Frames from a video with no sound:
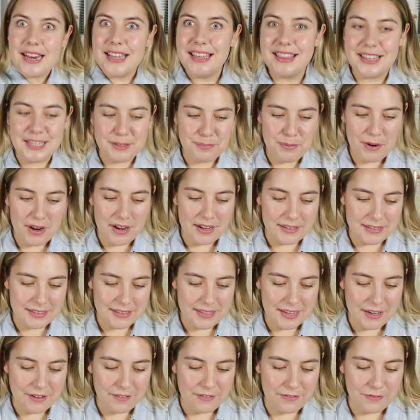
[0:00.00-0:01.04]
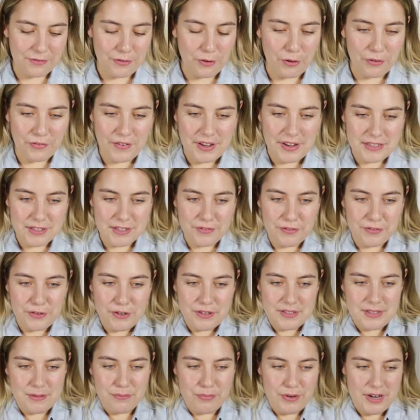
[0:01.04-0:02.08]
any of these products. It's like a full face of
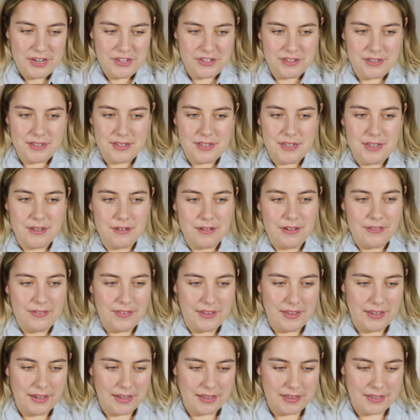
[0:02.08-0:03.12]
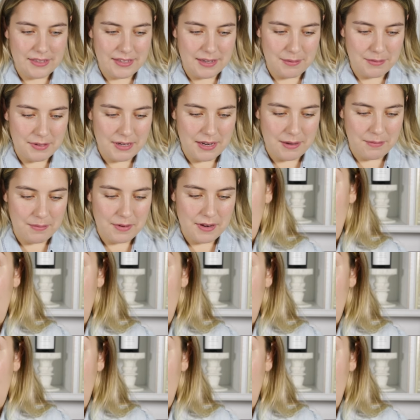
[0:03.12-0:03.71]
first impressions too, I feel like at the same time.